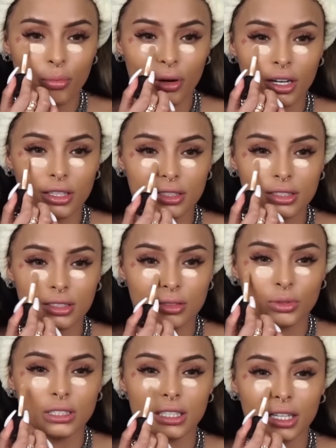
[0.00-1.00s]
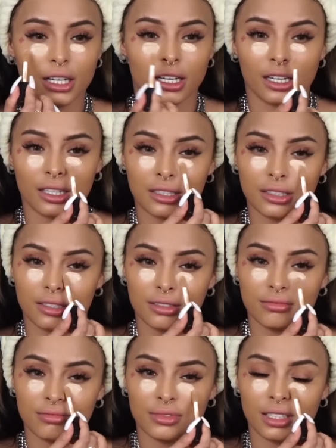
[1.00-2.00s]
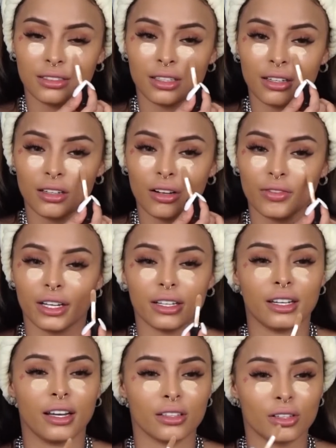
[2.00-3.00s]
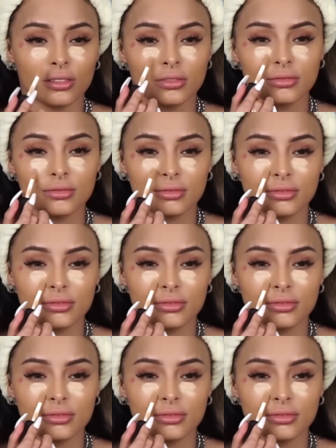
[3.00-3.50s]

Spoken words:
Pus was like, it started off like yellow.